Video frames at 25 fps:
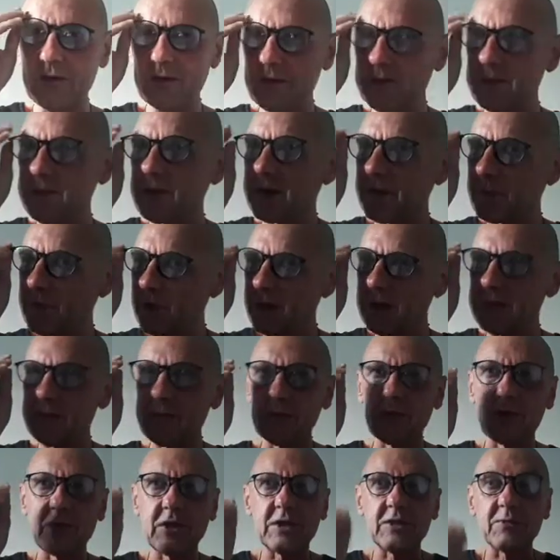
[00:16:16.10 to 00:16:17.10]
I'm going to have
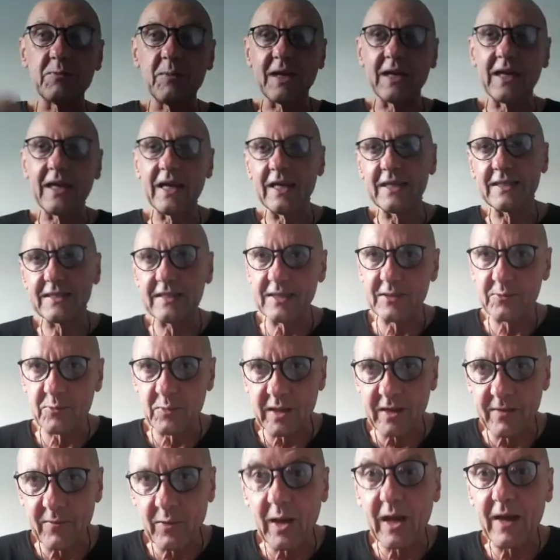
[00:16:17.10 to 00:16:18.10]
to change my glasses
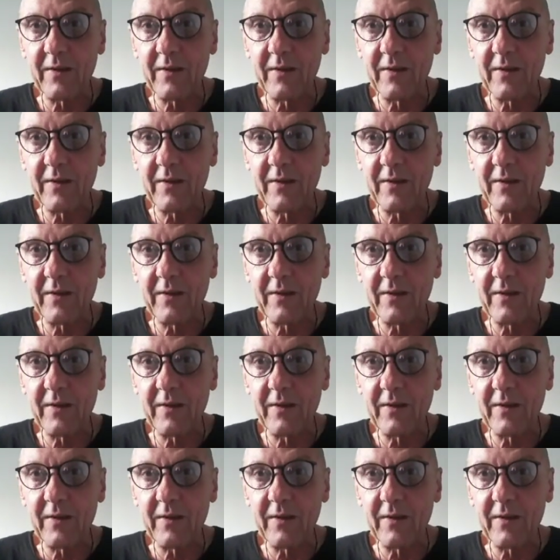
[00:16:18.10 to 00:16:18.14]
whenever I